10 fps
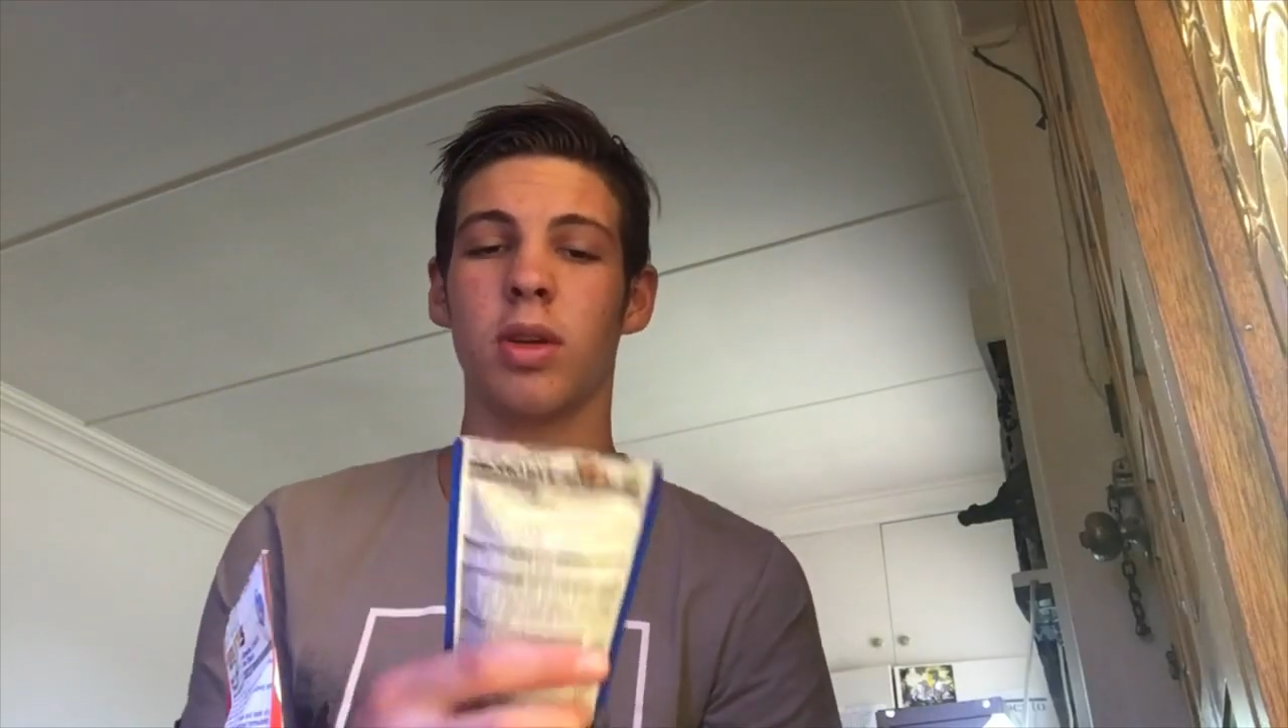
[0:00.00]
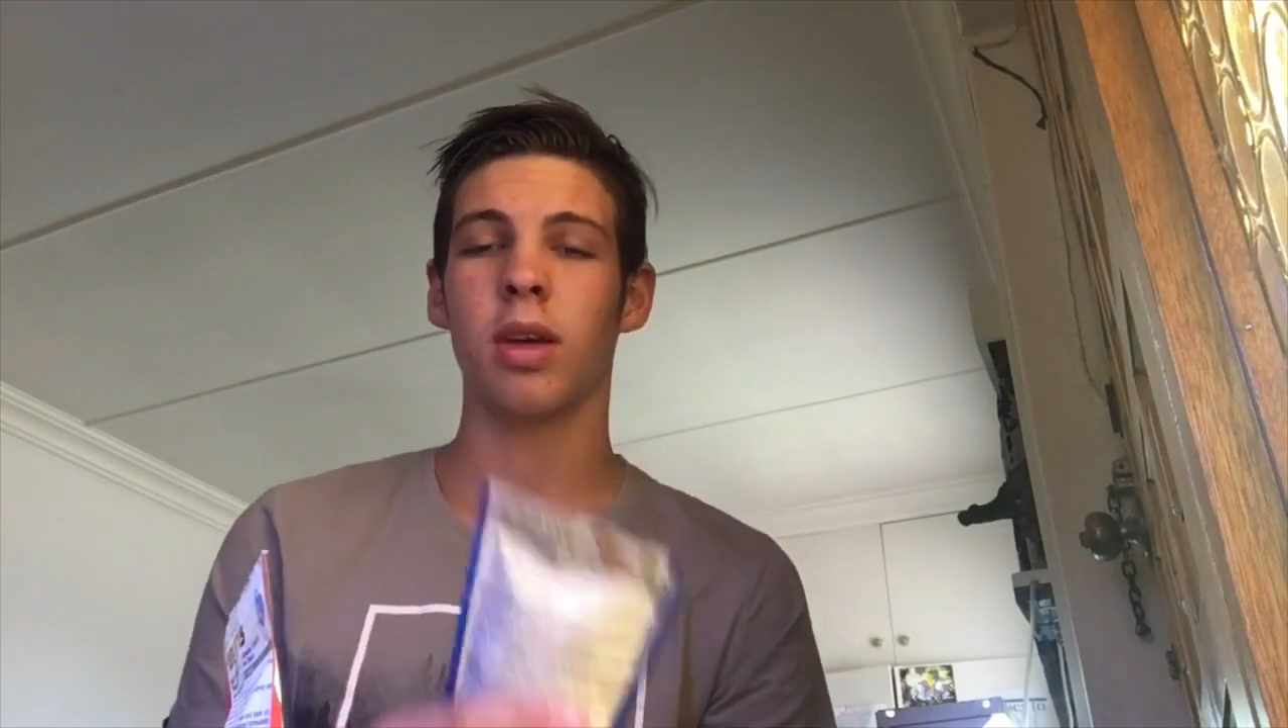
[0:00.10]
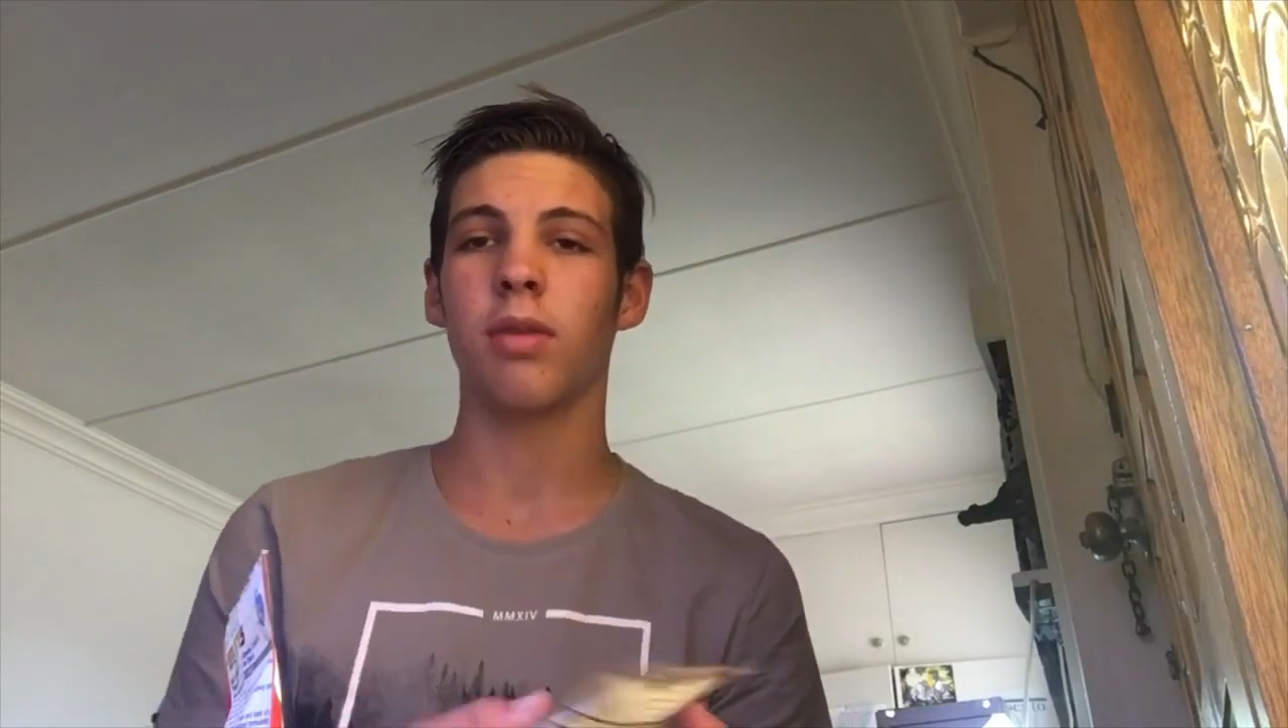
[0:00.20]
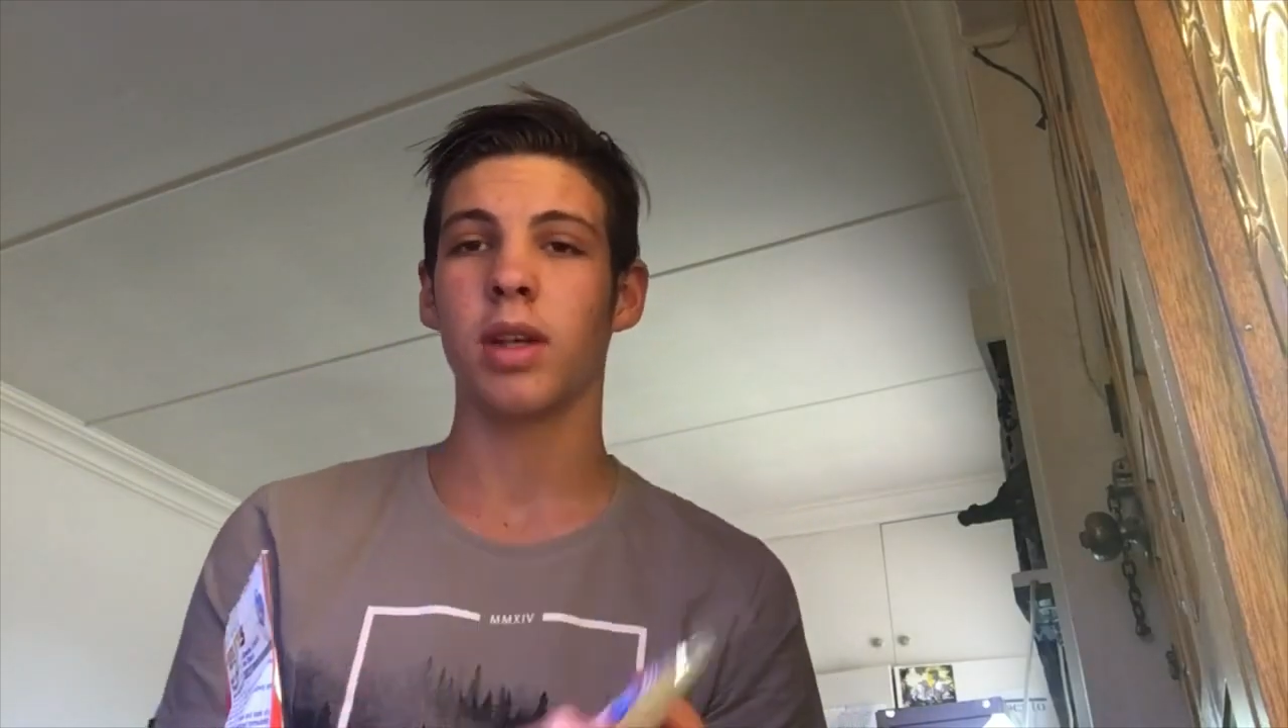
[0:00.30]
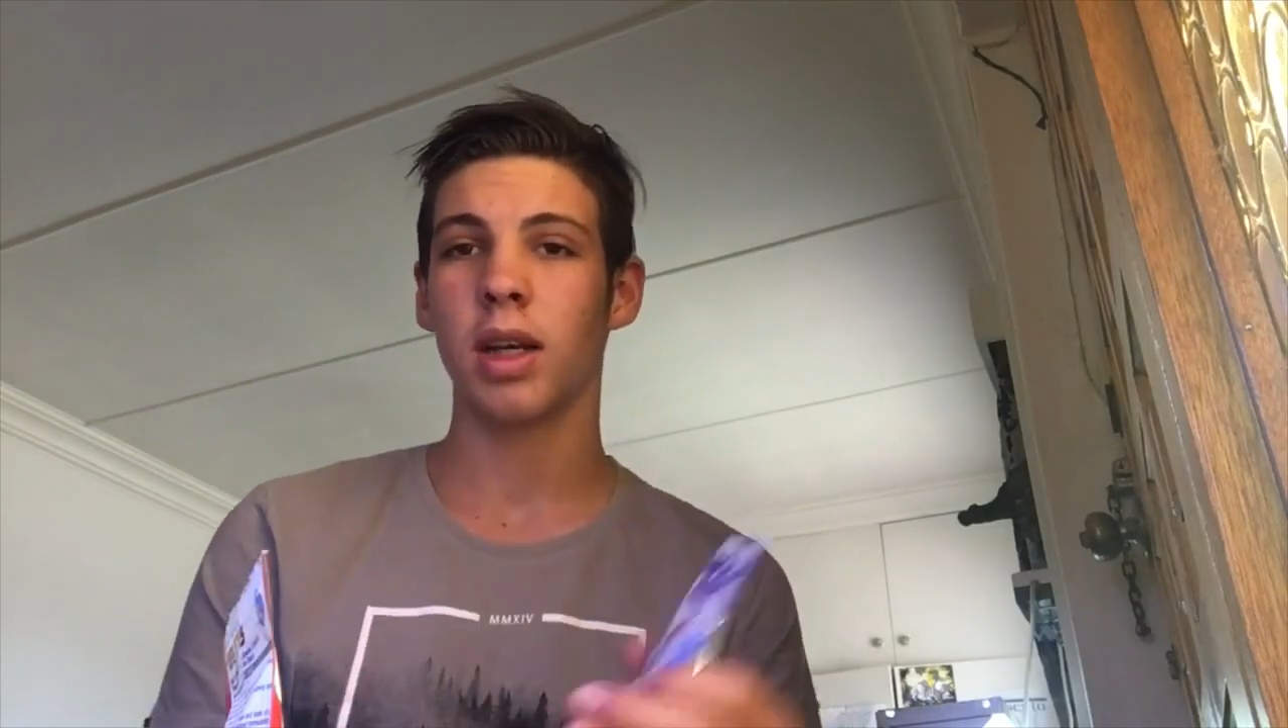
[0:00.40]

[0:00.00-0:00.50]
whatever